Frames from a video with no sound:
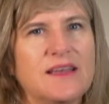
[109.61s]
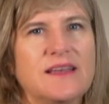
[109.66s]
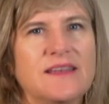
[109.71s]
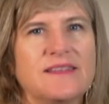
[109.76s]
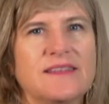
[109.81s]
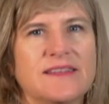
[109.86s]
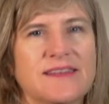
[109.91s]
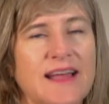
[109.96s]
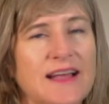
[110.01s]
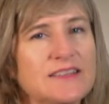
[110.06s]

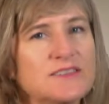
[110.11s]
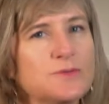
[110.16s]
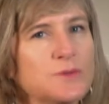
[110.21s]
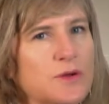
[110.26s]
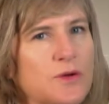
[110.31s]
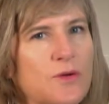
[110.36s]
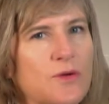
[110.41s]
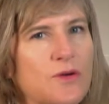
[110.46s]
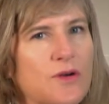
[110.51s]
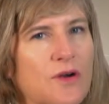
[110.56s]
The task
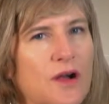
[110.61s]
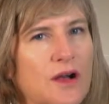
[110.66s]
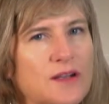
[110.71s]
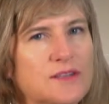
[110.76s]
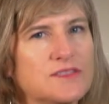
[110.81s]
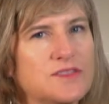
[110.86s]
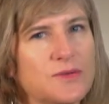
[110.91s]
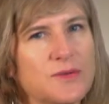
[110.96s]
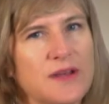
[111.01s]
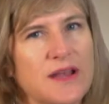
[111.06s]
recorder
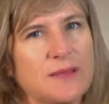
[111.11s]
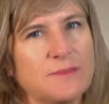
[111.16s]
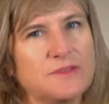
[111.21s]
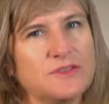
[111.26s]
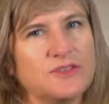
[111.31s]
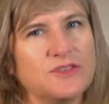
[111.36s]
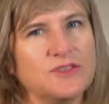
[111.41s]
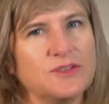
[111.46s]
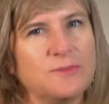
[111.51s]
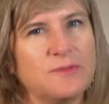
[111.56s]
also
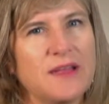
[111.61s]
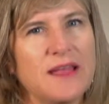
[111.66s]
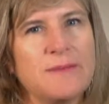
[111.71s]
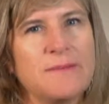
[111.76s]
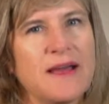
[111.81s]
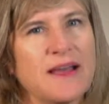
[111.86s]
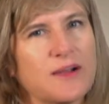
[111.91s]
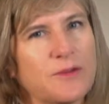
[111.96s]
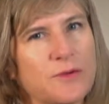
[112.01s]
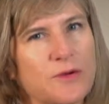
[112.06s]
enables you to play
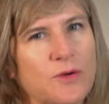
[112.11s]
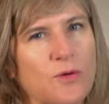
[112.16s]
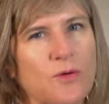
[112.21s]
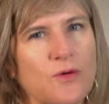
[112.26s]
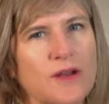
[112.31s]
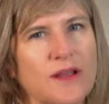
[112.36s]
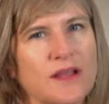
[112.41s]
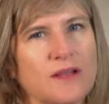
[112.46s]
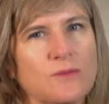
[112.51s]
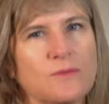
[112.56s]
back a
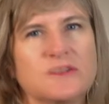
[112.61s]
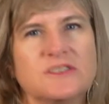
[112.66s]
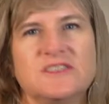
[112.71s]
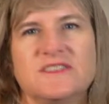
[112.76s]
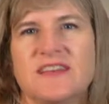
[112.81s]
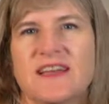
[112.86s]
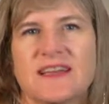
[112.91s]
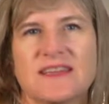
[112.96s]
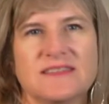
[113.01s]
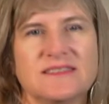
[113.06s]
recording, which
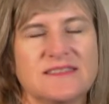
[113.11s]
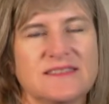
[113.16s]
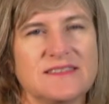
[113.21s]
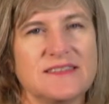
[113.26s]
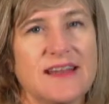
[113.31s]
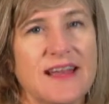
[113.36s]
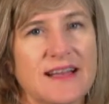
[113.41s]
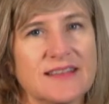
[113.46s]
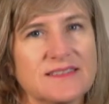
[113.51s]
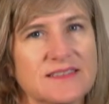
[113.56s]
Seconds is
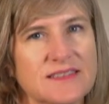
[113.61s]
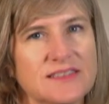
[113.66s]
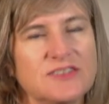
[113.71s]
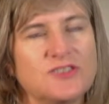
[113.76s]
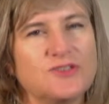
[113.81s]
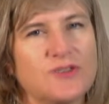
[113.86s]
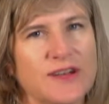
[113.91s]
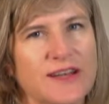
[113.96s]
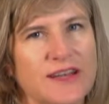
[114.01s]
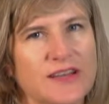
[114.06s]
an
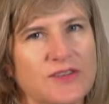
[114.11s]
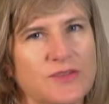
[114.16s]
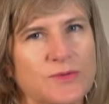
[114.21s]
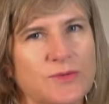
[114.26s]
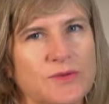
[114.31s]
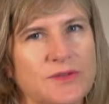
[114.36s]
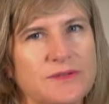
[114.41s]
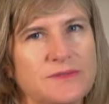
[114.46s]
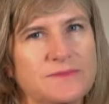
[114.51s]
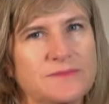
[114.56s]
excellent training
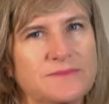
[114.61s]
tool.